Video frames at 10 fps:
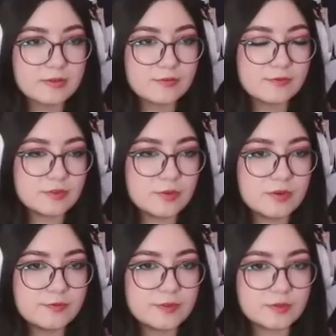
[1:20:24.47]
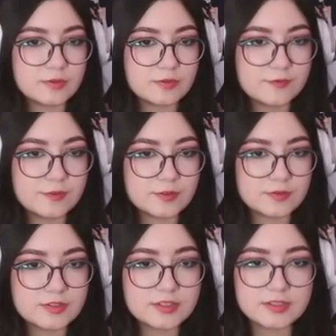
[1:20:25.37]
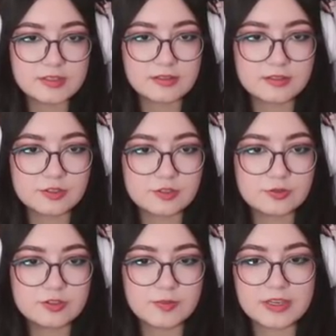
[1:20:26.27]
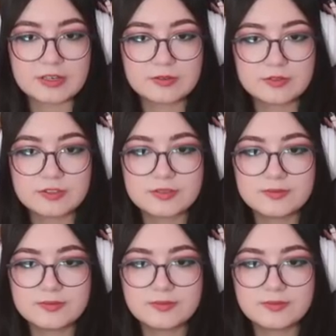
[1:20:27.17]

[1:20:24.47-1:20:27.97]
Fruit, fruit, fruits. Let's do tomatoes.